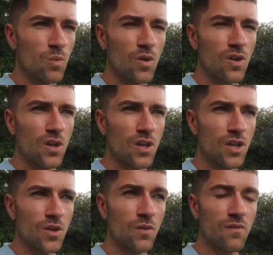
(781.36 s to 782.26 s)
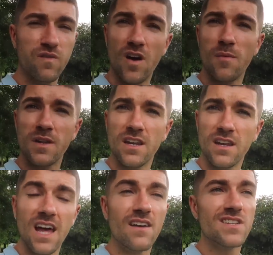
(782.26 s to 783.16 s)
what, you know,
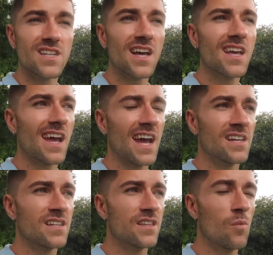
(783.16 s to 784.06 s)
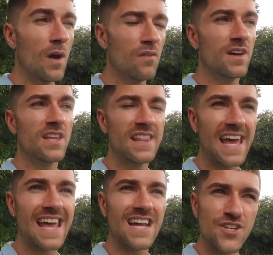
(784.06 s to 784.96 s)
farming life is like and the welfare that
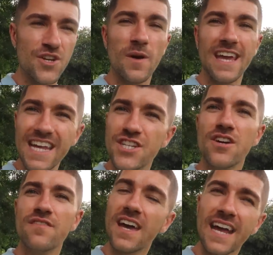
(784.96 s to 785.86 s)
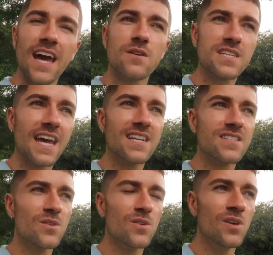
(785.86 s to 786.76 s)
they ensure each of their cows get.
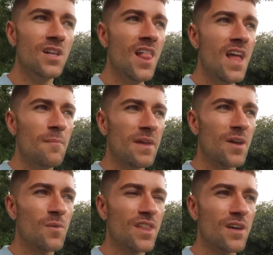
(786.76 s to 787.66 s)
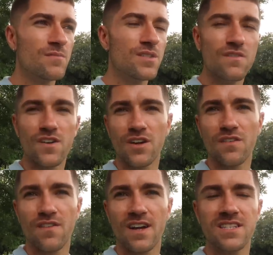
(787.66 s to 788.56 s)
So I'm here with them, two very
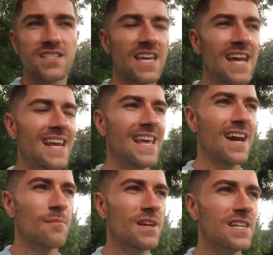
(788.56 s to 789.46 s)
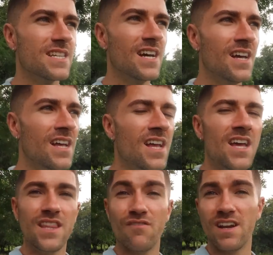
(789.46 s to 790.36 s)
good friends, Katie and Melissa.
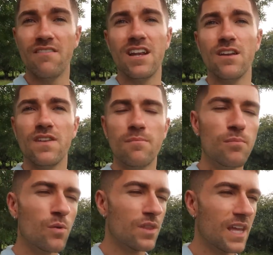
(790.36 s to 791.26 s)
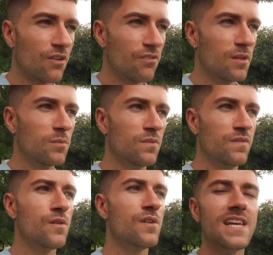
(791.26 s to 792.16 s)
They're really, really lovely, both incredible
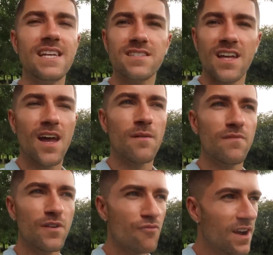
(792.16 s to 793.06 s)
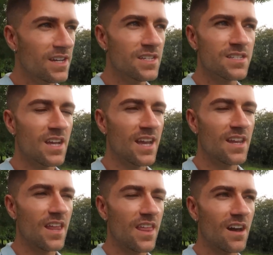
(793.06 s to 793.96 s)
foodies and food writers,
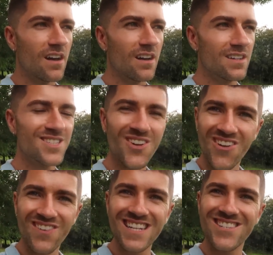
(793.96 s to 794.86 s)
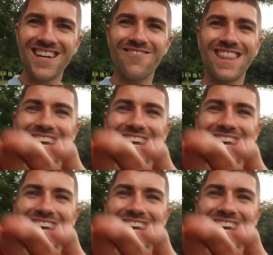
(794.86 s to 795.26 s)
and they are so lovely. So they're with